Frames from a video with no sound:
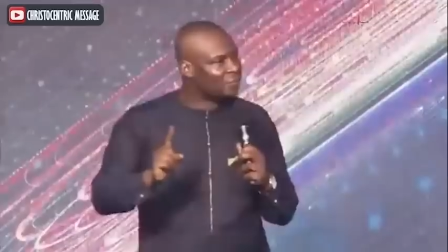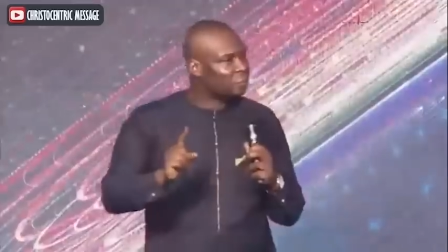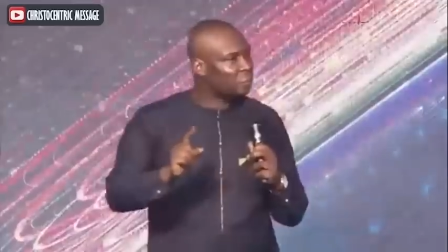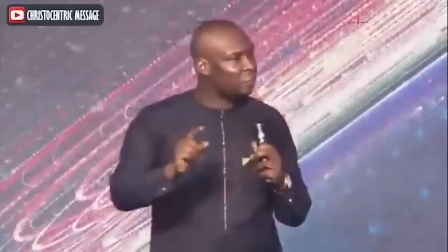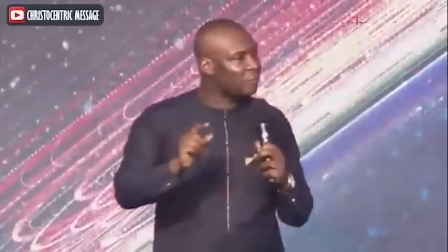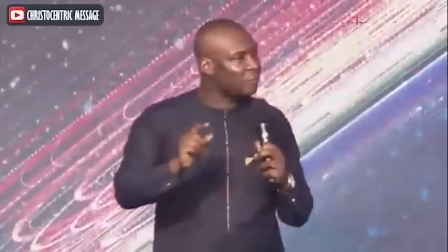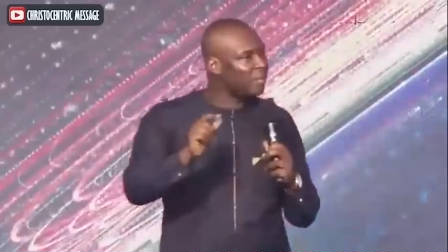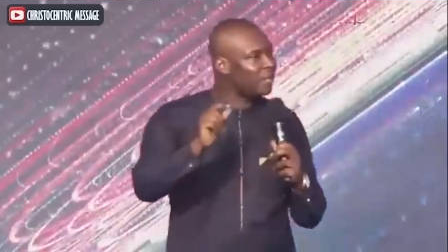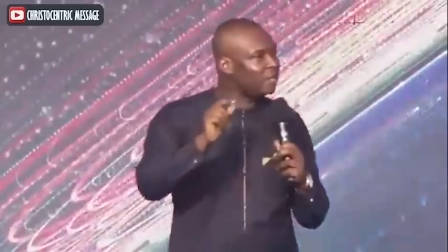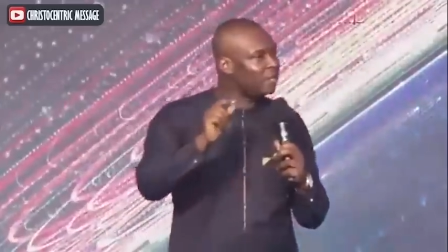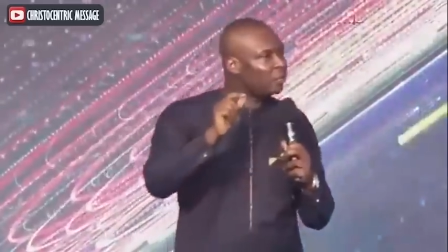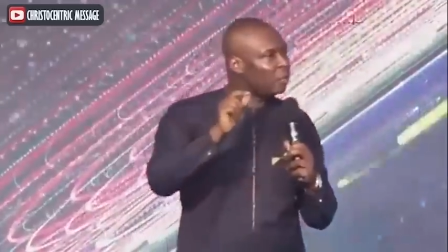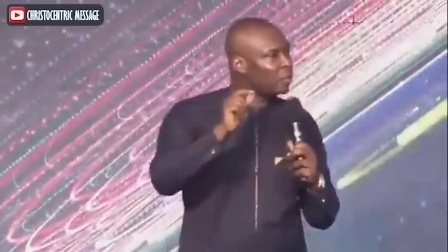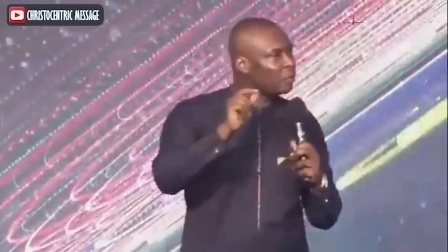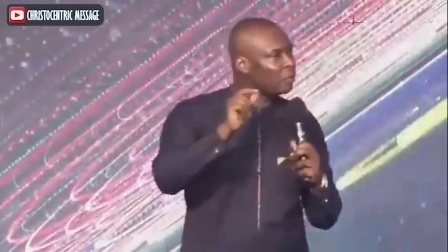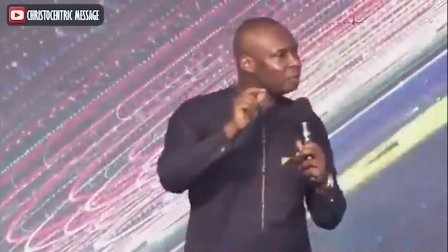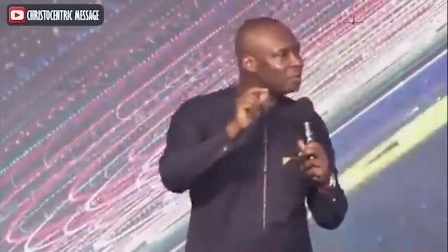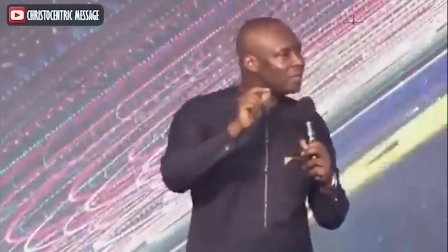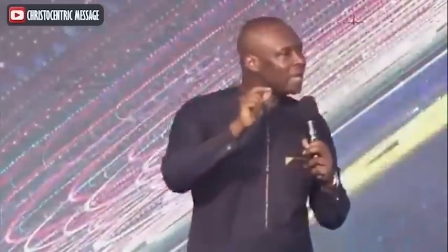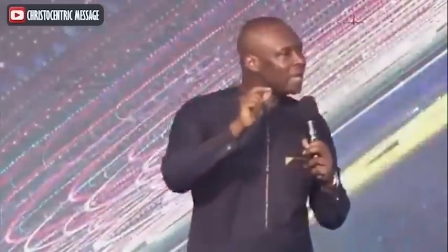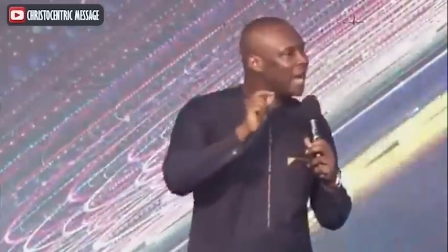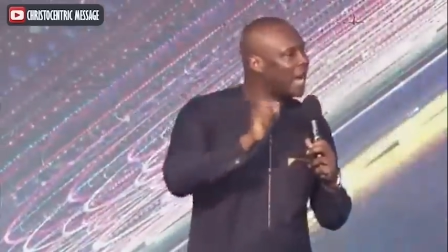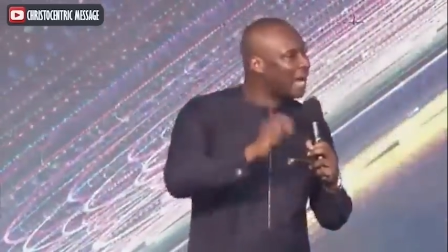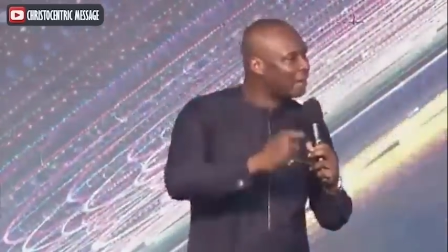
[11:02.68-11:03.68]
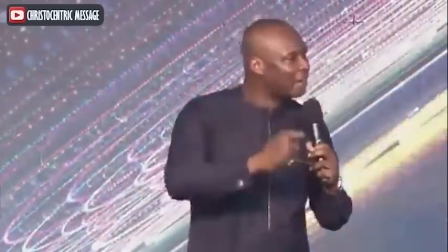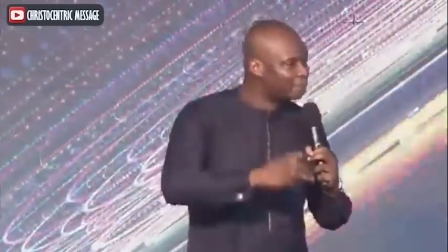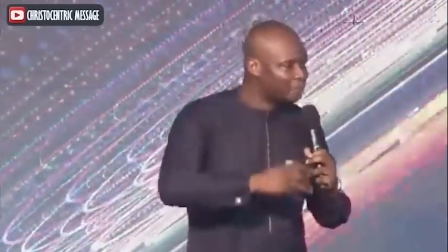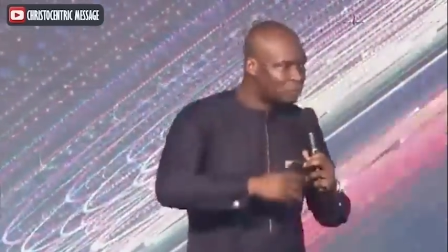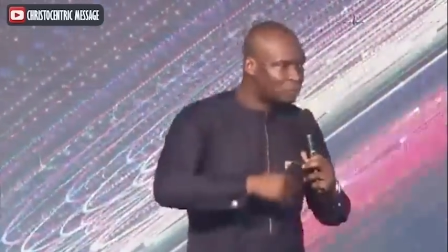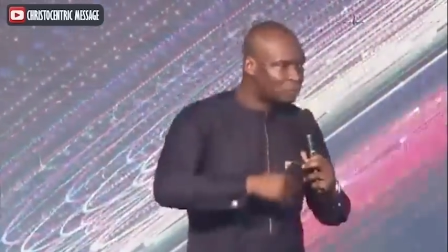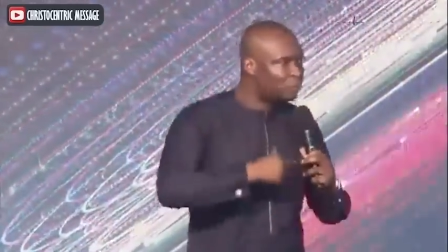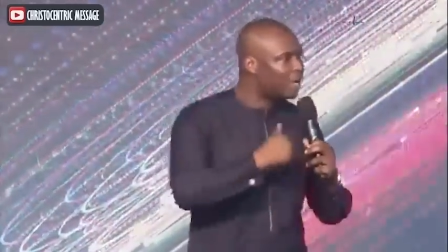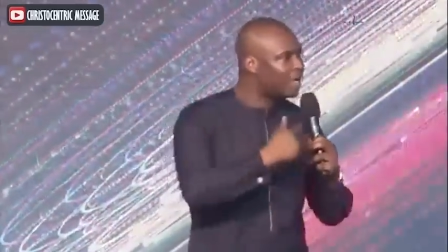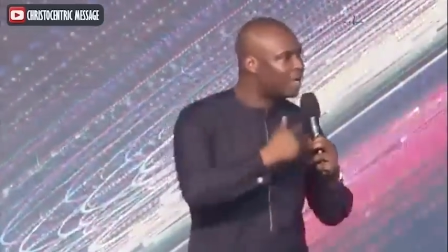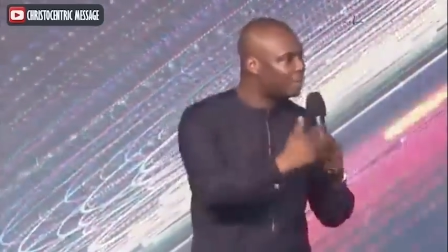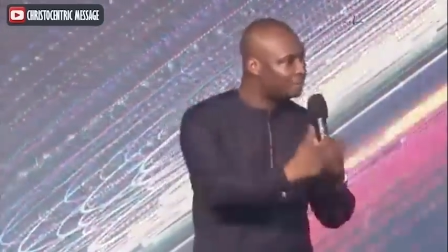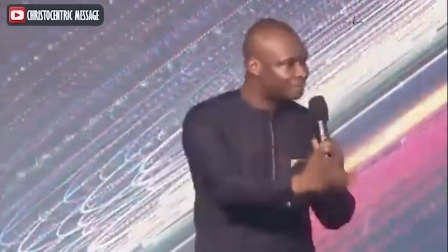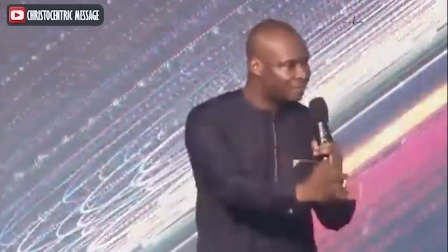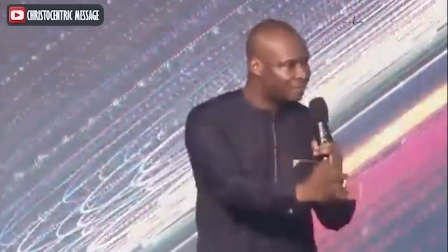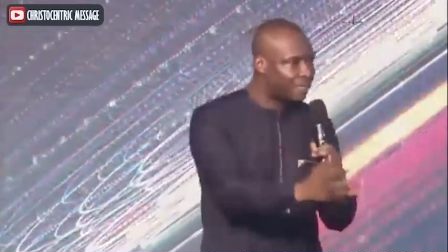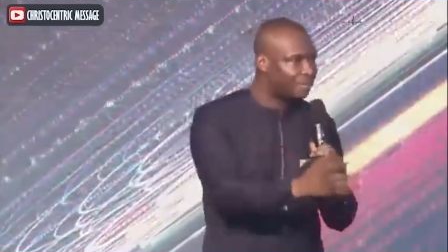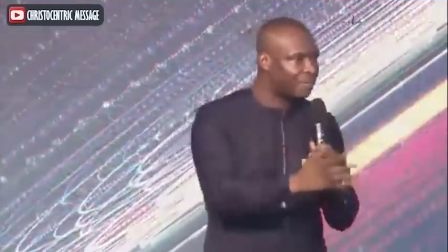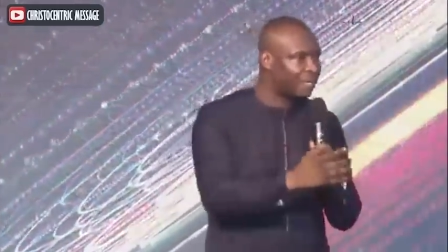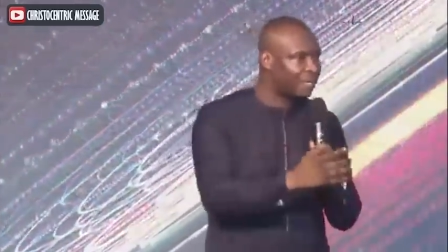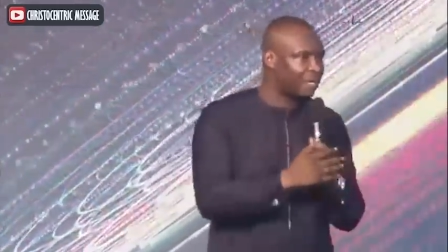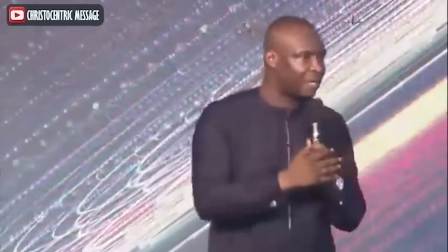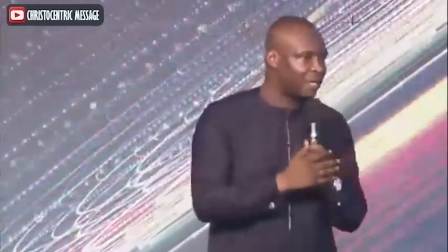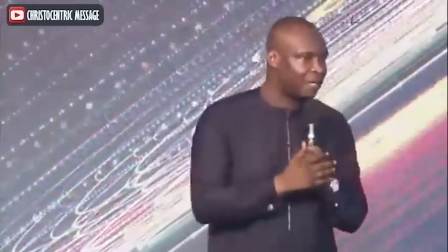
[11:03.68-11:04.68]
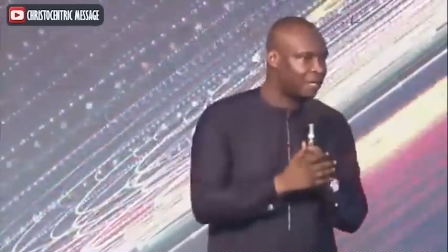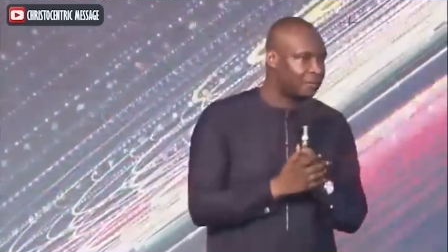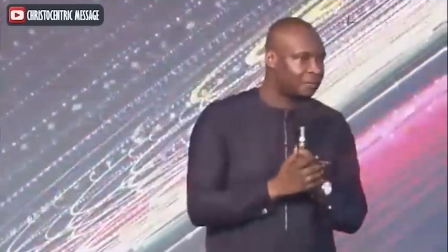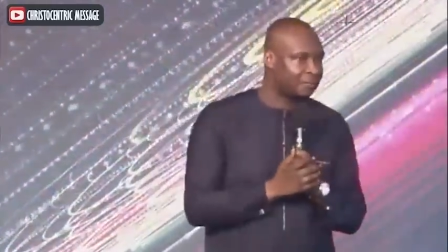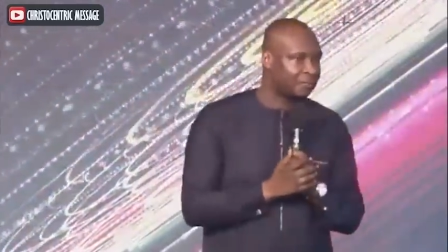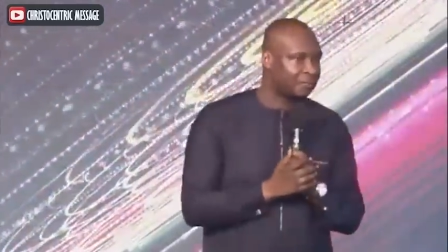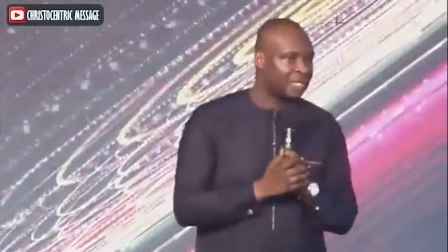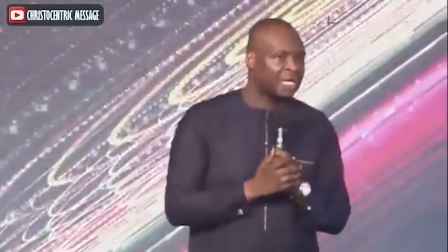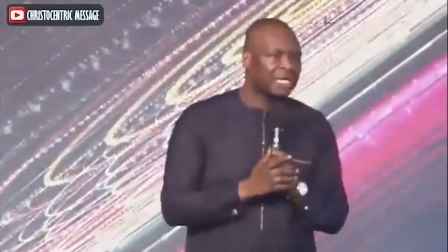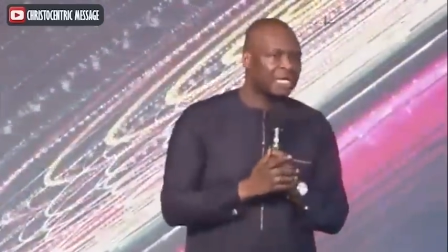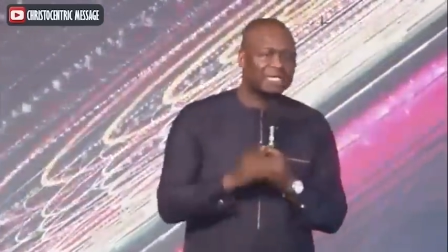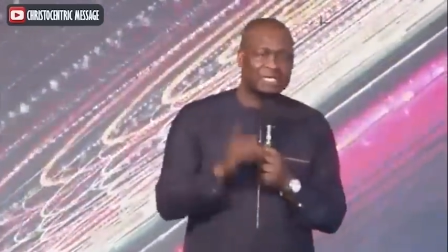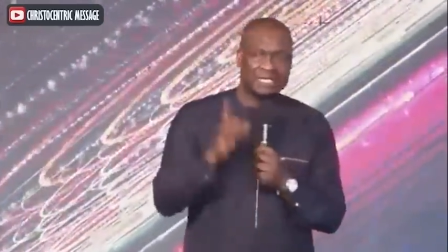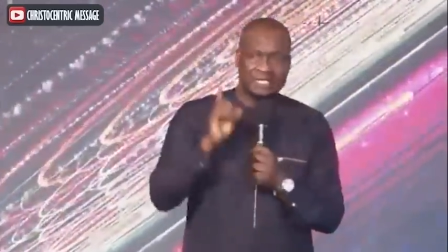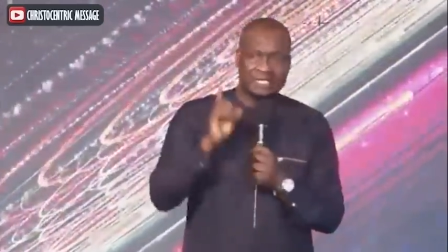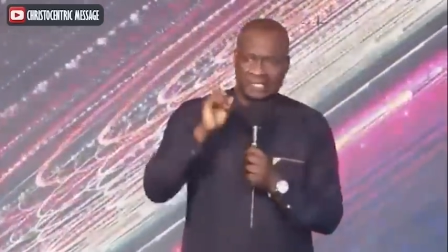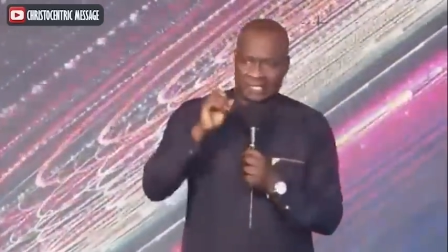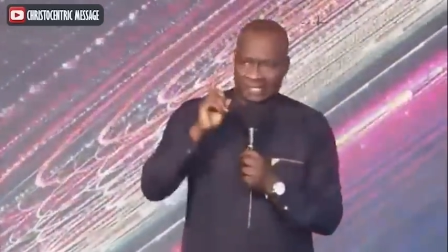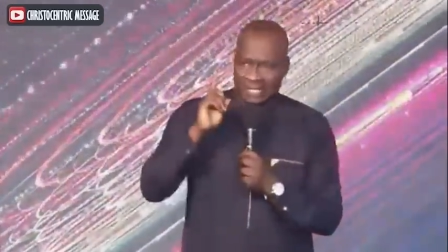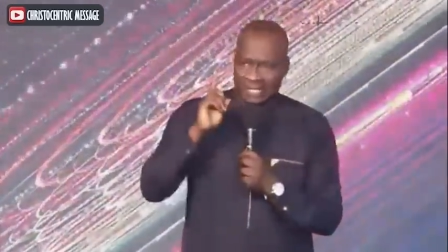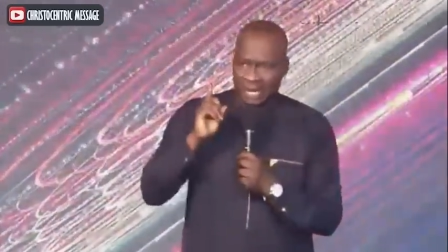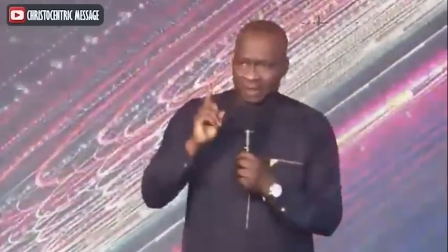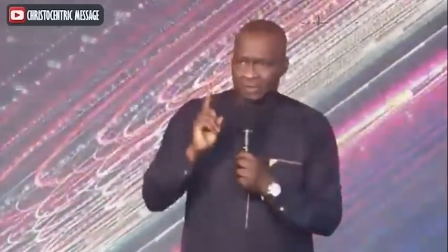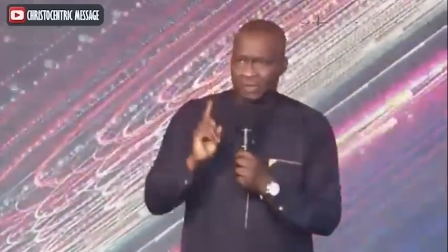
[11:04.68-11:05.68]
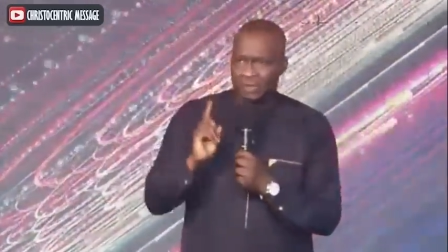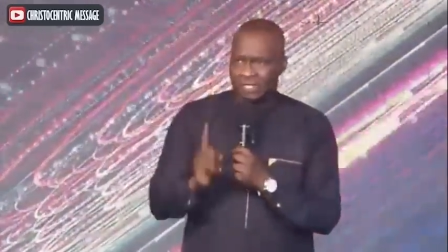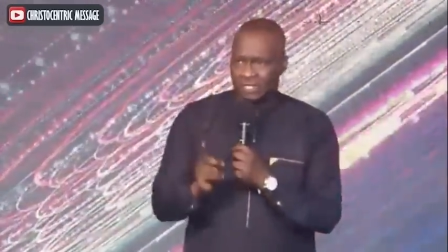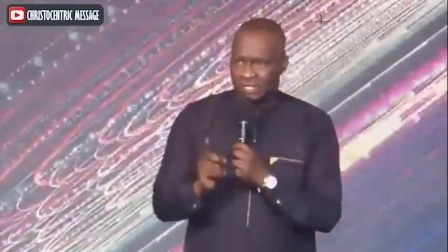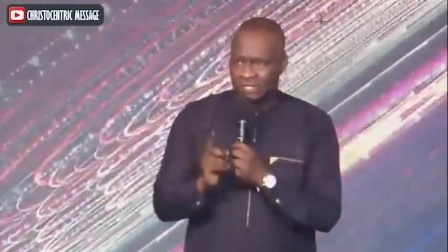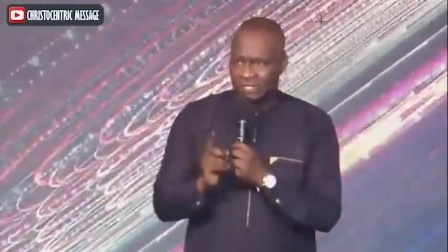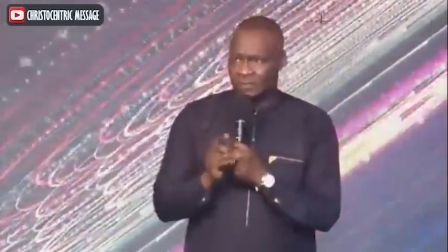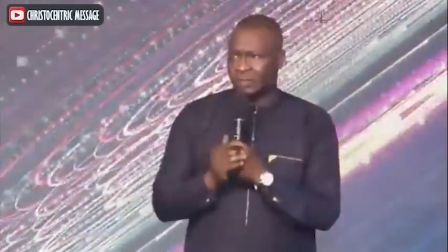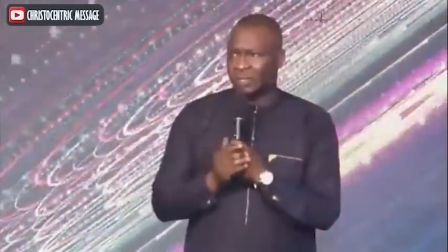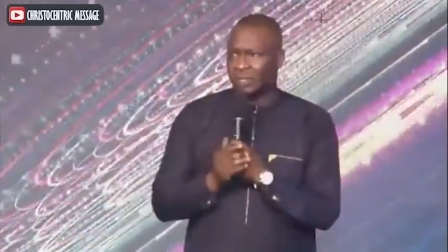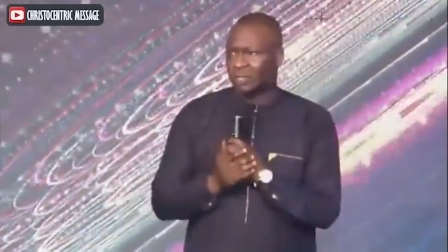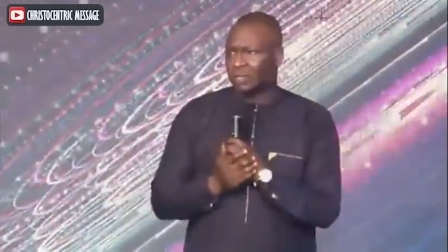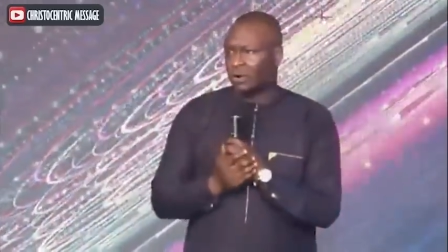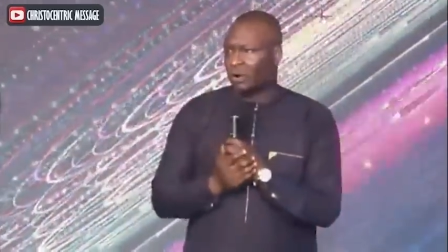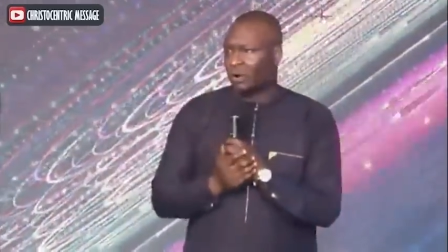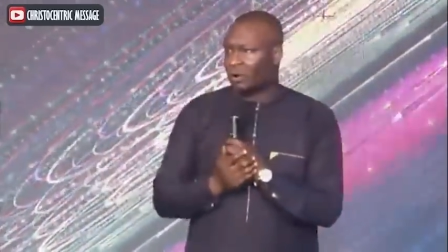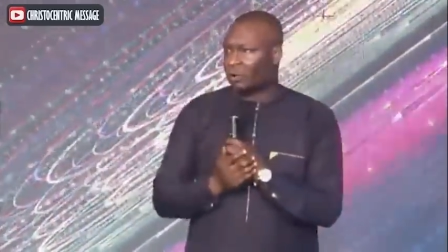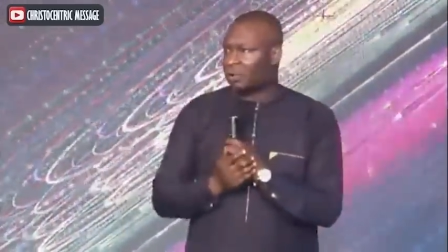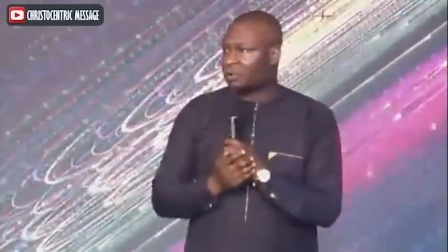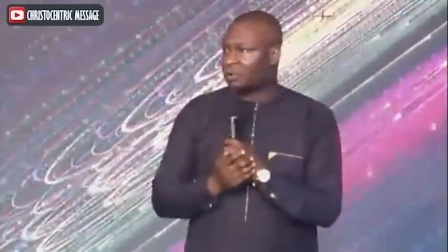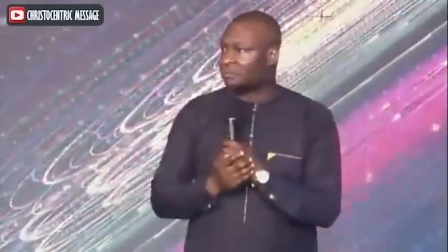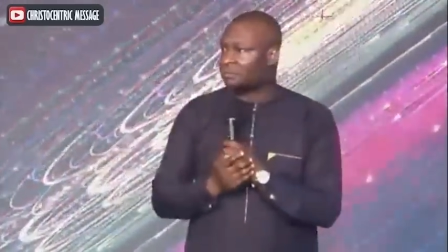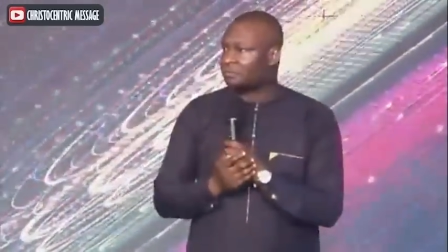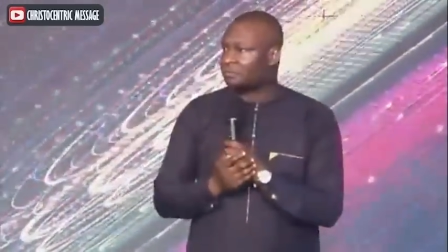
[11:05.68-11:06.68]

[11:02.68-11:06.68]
you may not be apt to help them again. This is how it is with God.